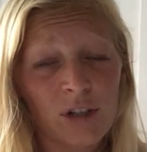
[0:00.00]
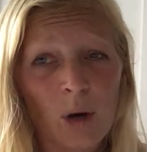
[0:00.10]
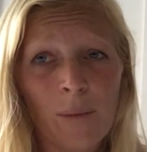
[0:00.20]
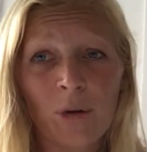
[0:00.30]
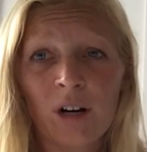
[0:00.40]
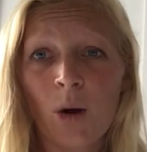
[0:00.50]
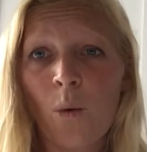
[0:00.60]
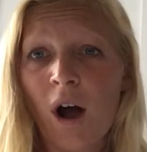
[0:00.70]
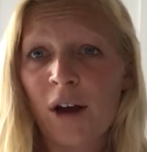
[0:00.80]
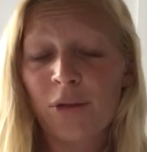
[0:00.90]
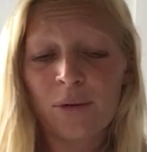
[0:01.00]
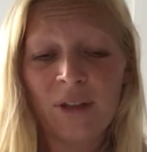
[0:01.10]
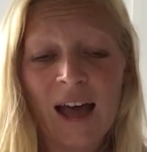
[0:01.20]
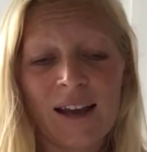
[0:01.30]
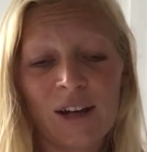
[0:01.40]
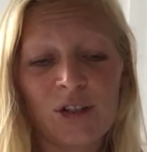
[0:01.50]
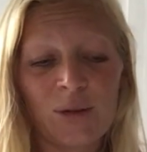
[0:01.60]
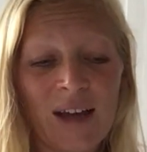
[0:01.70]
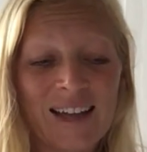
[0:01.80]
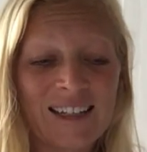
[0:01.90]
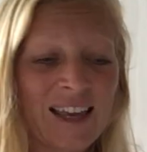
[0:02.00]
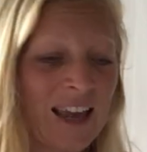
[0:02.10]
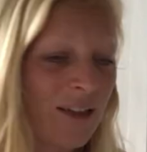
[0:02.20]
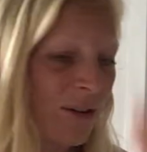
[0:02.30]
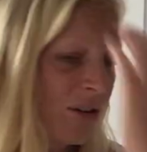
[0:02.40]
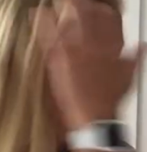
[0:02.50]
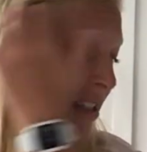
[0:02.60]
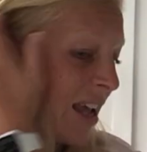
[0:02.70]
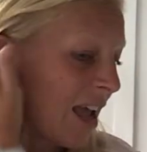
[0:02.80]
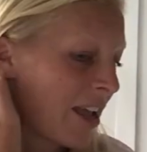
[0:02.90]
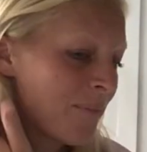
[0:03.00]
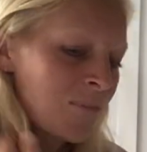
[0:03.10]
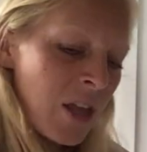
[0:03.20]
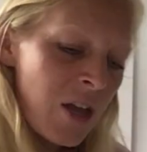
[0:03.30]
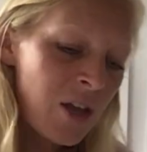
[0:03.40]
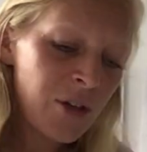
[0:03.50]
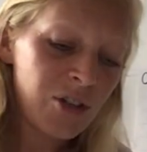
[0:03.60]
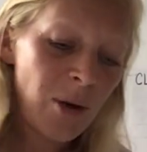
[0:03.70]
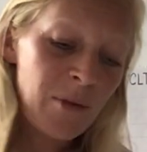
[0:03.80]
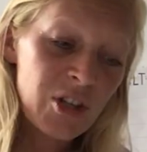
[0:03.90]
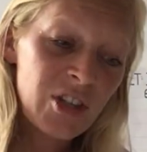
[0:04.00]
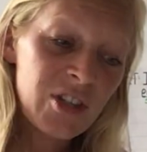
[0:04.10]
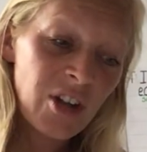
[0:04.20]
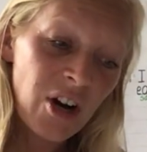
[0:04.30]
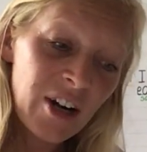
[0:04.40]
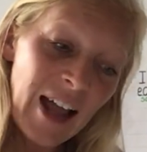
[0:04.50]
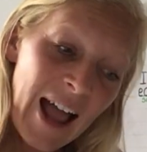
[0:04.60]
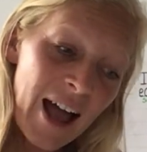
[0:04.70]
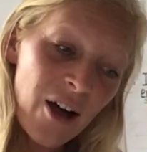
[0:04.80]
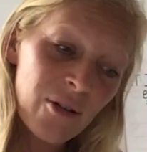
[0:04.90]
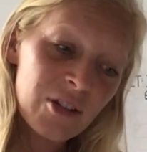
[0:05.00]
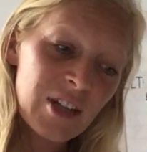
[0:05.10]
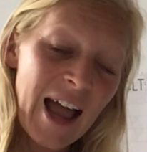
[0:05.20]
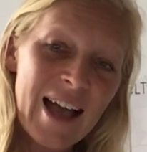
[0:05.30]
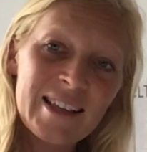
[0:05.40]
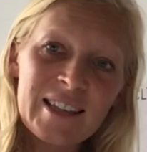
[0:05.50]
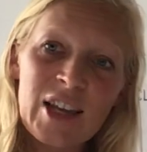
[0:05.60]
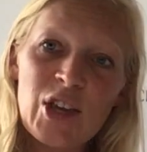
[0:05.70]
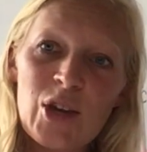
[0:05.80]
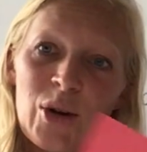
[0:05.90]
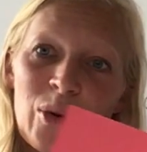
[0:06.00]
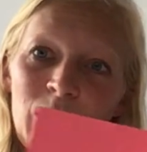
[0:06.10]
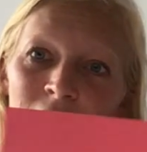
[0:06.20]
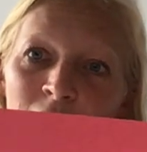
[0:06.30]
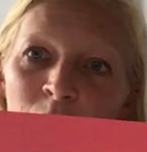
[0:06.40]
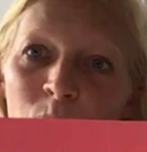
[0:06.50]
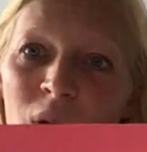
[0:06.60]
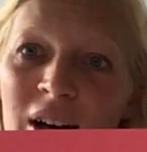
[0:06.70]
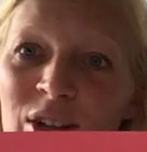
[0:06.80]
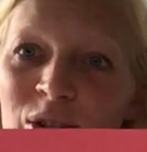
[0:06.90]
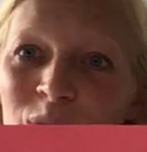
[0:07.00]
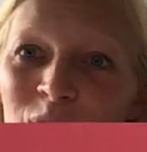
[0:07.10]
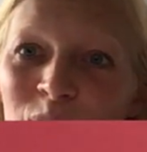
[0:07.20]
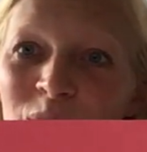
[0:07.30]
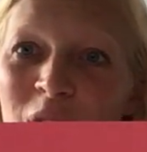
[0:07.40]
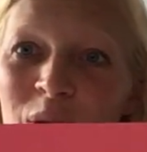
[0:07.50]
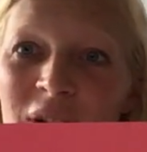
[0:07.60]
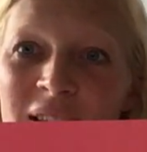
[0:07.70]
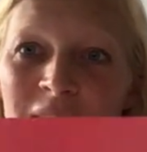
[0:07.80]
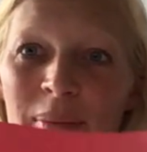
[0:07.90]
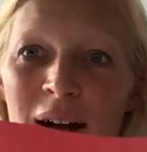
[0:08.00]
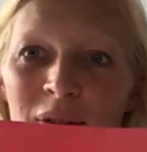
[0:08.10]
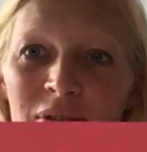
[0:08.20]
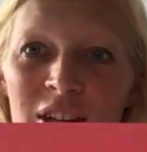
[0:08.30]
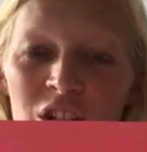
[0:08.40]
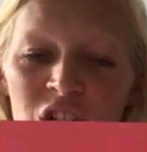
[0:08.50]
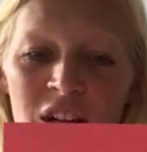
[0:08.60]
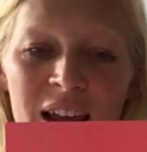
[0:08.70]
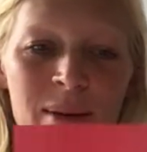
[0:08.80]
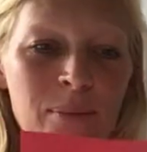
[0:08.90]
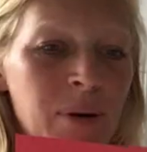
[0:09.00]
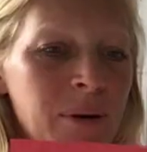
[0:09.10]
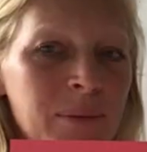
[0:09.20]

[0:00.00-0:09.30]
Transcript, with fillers: So we're gonna walk through that and do that together today. So I'm gonna start out asking you, what do you notice about this shape?